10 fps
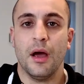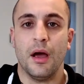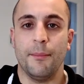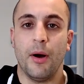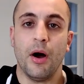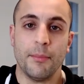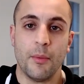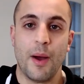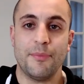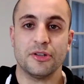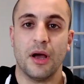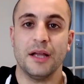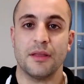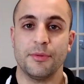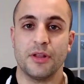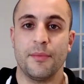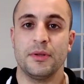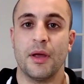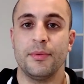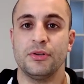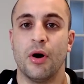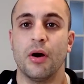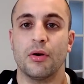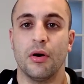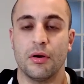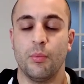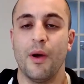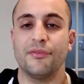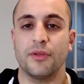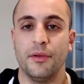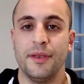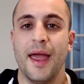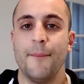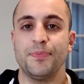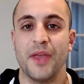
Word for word: Um, on my website, w w w dot conquered wealth dot net,